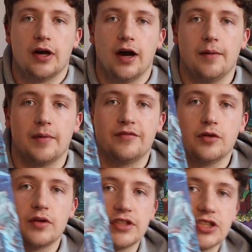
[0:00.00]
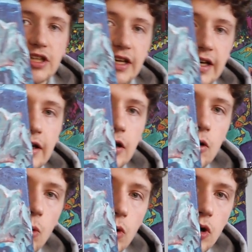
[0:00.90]
If you can see,
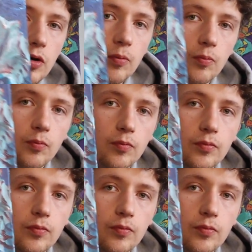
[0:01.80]
we'll go to